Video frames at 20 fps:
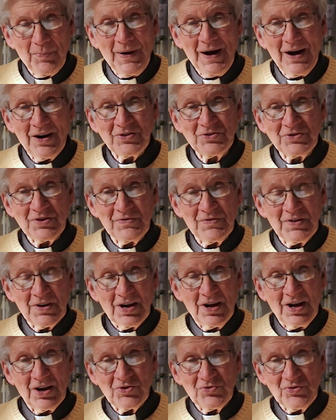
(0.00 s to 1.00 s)
parts of the
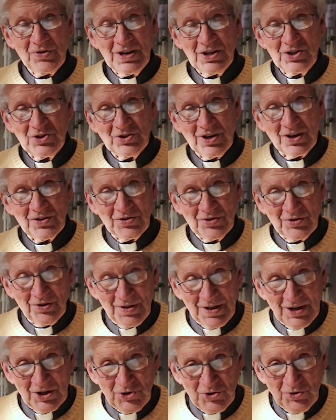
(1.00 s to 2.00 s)
country, just
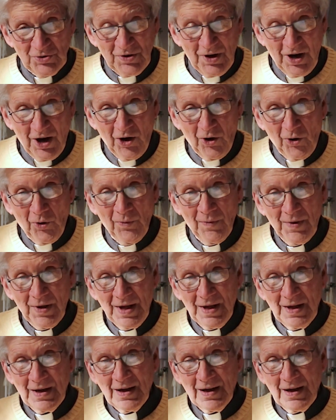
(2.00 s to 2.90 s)
so that you know,